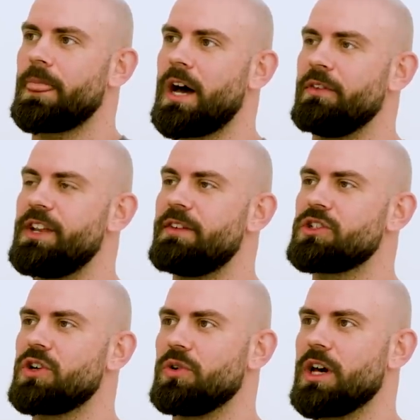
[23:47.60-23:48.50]
I've never
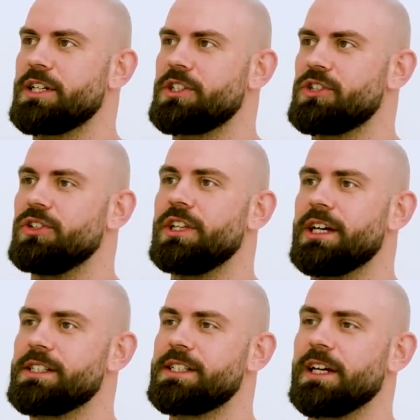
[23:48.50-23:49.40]
told guys to turn
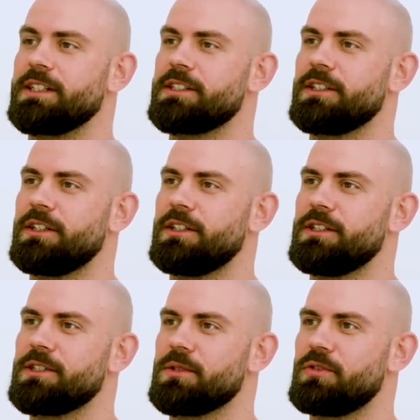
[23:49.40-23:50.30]
down sex.
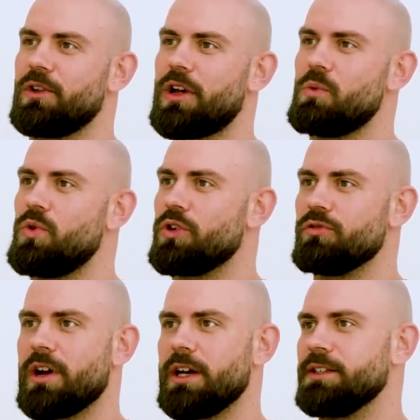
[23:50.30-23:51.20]
So if you're like walking
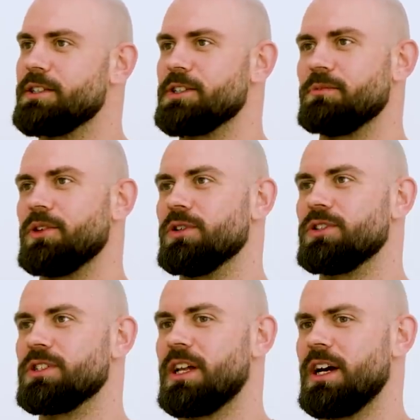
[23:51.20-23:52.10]
around and some girls
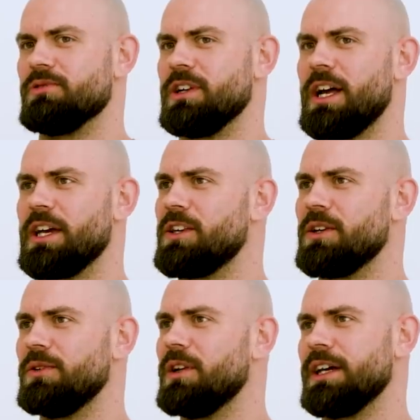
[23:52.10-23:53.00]
just like, I really like
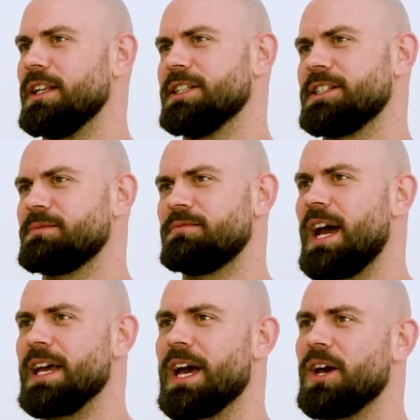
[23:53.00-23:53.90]
you, like let's
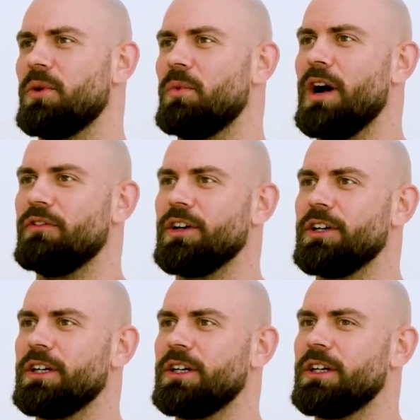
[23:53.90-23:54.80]
hang out and whatever,
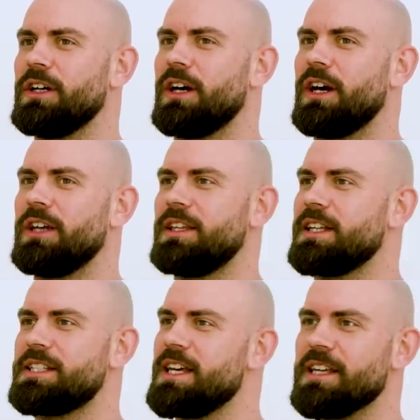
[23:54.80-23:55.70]
yeah,
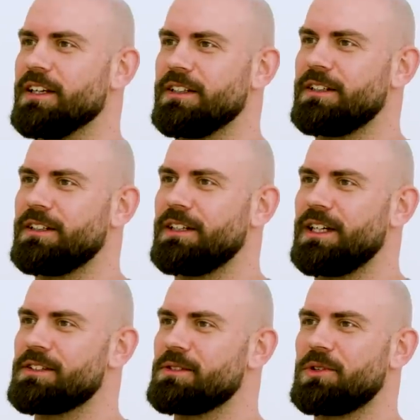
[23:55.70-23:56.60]
take it. Yeah.
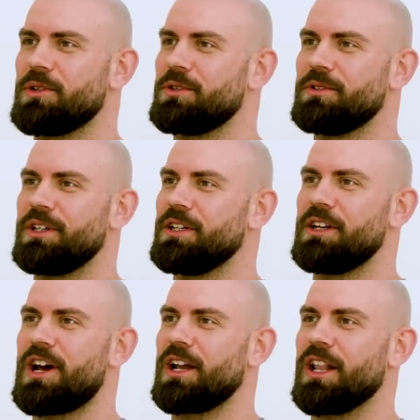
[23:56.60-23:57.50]
If some girl in a
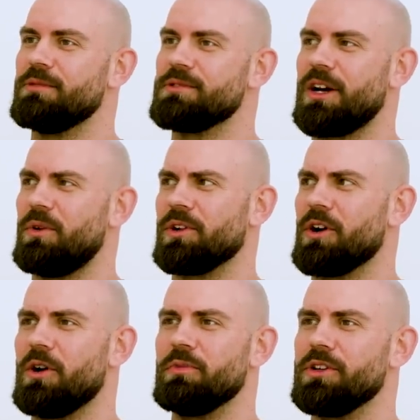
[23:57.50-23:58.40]
nightclub's like, I want to go
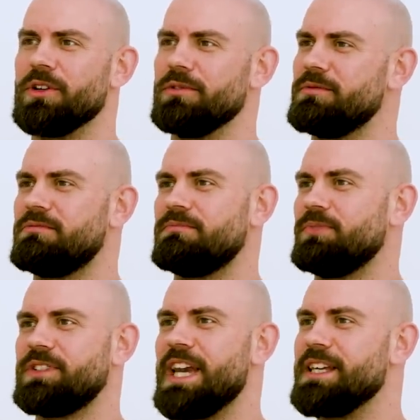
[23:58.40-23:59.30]
home with you,
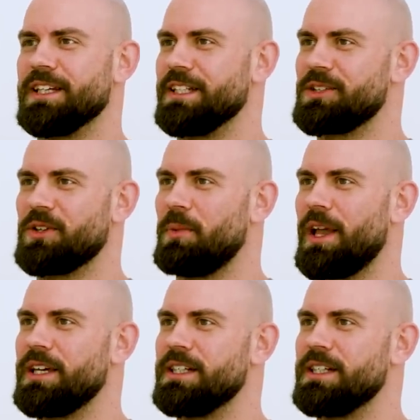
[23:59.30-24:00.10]
take it. It's on a plate.